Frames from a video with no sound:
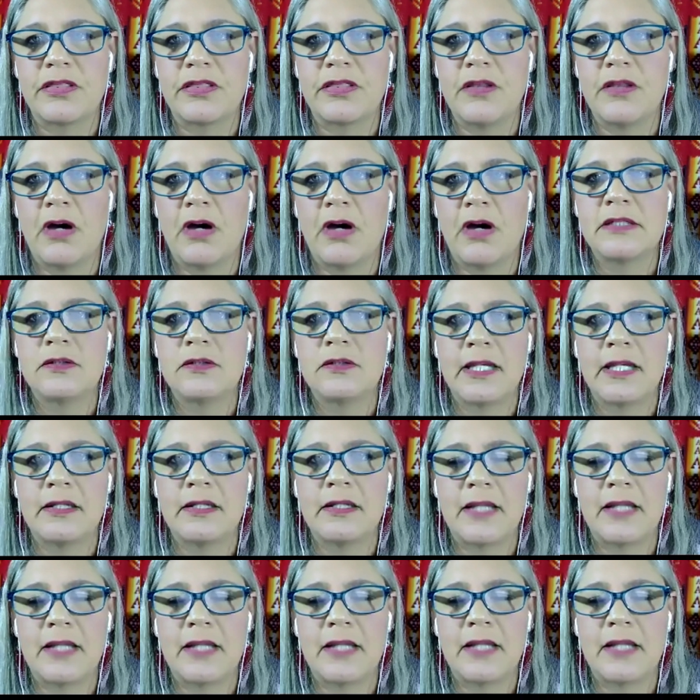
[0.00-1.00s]
when they
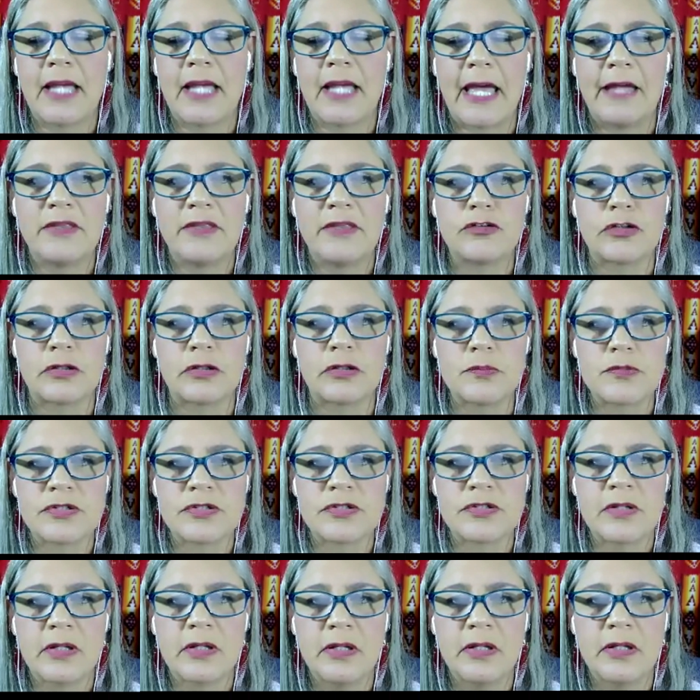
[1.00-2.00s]
had the
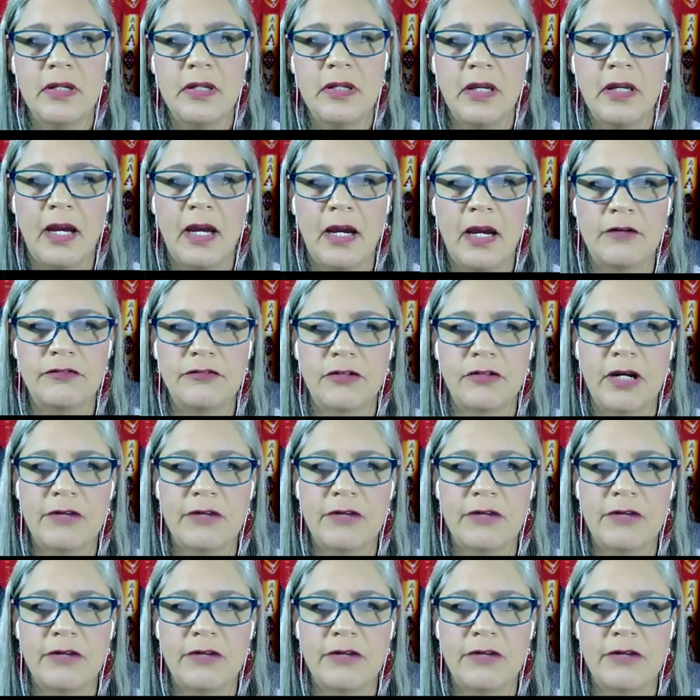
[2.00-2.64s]
terms of